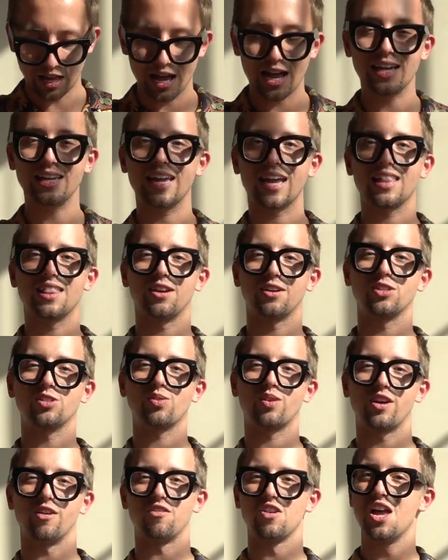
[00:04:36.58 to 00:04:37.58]
Again, they're
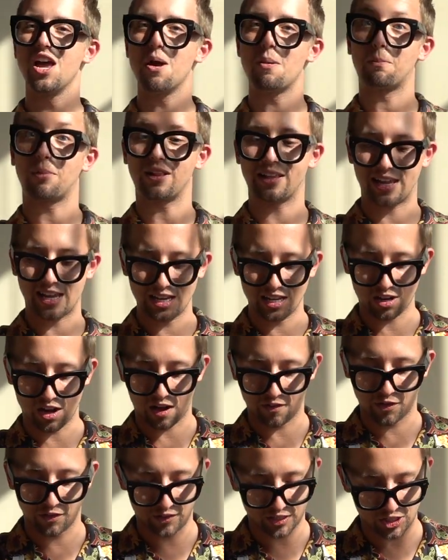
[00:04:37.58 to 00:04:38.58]
sort of playing
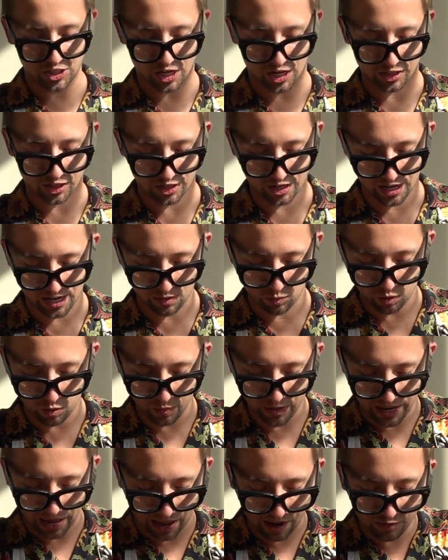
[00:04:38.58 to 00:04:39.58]
off of each other, and when
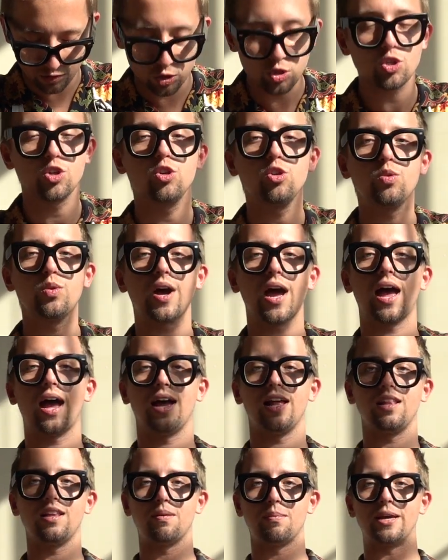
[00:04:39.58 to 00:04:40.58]
we have 2
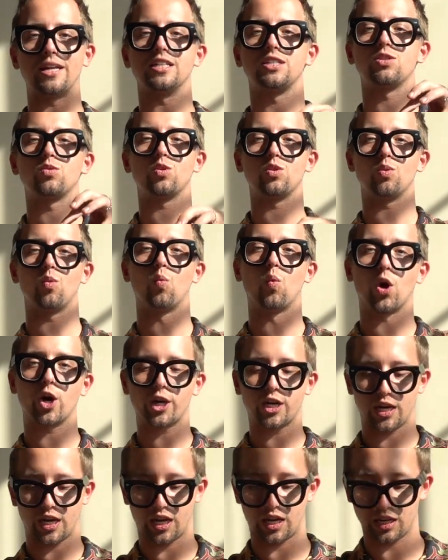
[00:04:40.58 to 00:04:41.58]
elements
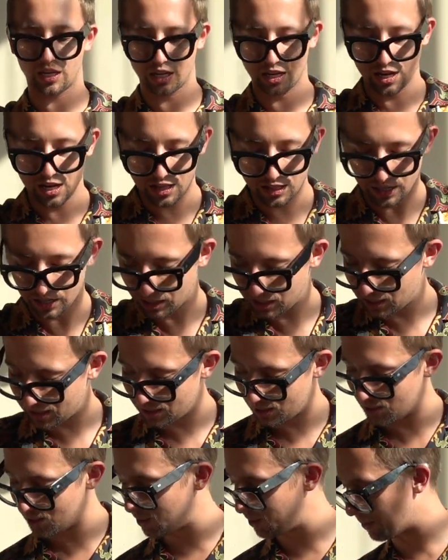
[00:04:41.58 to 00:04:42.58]
working, like
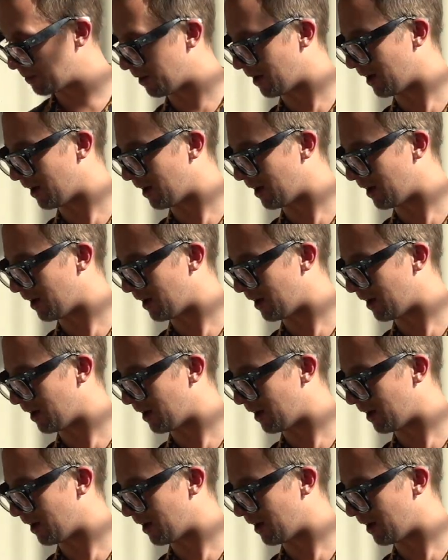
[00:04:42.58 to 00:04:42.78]
these 2